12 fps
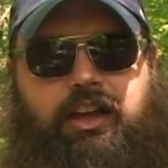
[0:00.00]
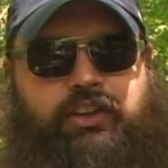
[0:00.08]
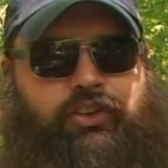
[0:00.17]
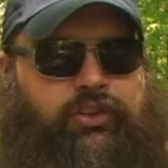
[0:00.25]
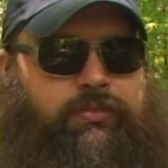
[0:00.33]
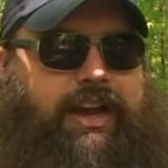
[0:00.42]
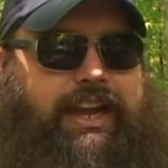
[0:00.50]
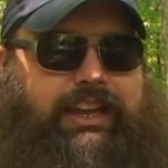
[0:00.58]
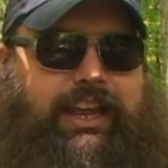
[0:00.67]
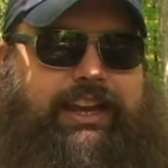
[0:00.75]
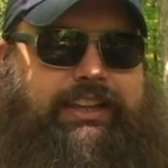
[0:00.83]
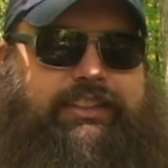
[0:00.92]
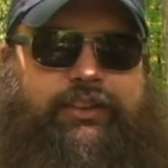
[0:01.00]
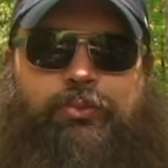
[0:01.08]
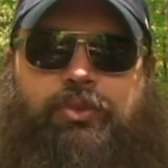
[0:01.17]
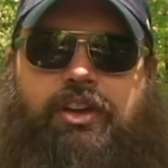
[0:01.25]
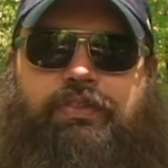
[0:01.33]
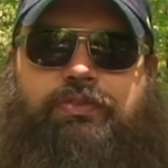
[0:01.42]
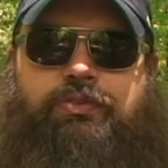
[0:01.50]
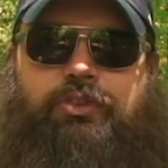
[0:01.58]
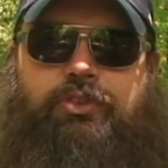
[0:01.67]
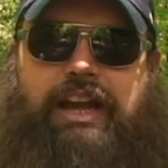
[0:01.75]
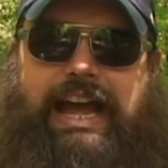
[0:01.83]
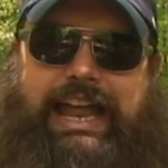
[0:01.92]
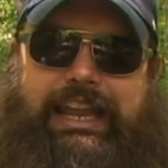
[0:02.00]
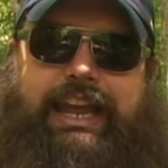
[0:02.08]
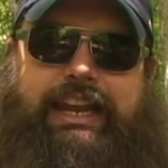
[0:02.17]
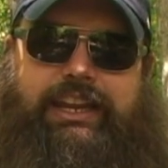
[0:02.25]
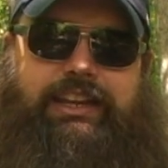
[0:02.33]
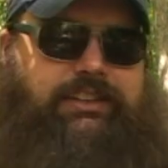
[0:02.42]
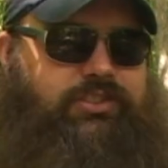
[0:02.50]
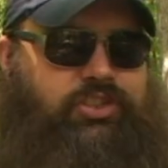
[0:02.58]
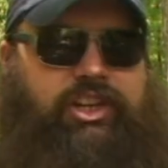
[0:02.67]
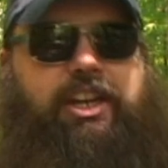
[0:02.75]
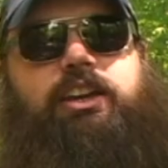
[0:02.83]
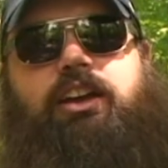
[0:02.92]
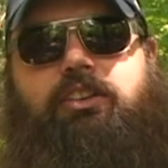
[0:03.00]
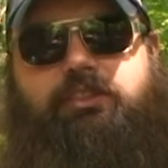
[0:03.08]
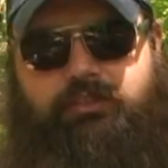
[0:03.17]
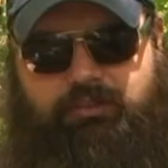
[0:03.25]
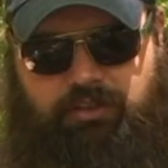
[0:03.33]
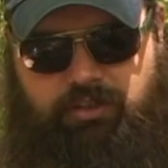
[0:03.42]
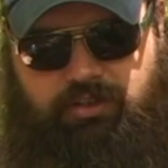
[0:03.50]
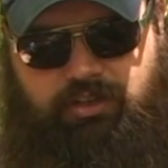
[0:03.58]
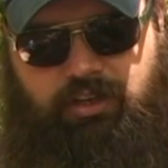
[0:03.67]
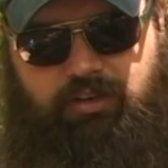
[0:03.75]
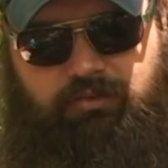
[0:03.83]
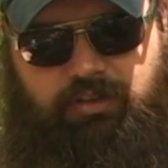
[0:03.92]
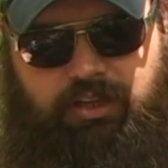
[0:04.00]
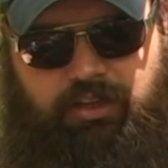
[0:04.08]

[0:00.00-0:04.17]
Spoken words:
You might like the rough. I like it. She don't. So